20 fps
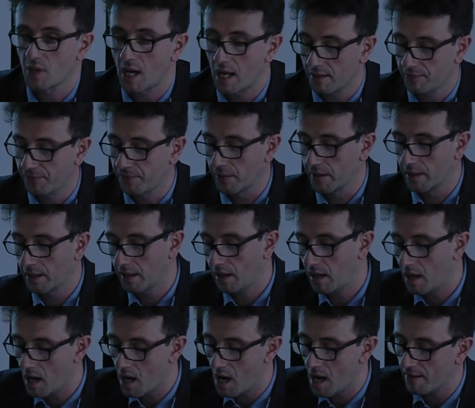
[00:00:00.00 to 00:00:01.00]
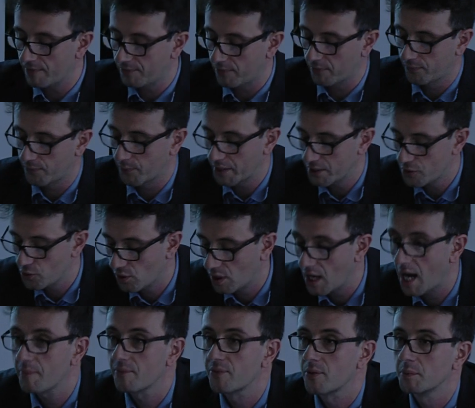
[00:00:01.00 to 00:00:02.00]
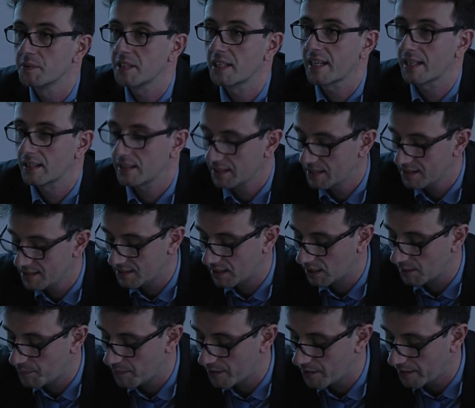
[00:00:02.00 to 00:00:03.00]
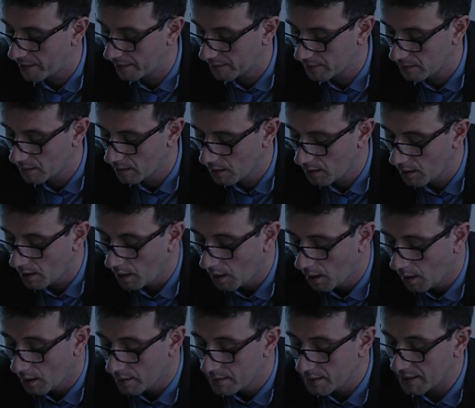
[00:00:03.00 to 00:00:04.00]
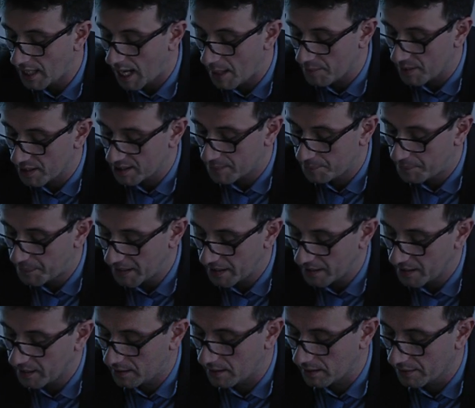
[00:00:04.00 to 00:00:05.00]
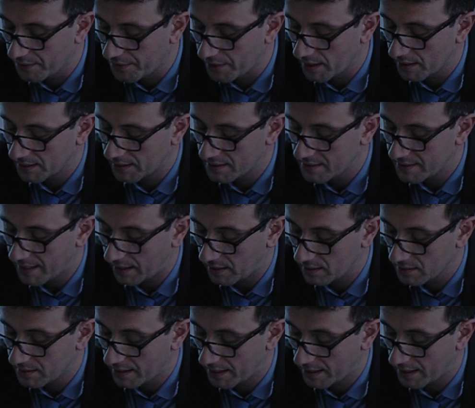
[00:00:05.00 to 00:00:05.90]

roughly half of which come from the Hellenistic period. The numbers peak in 3rd and 2nd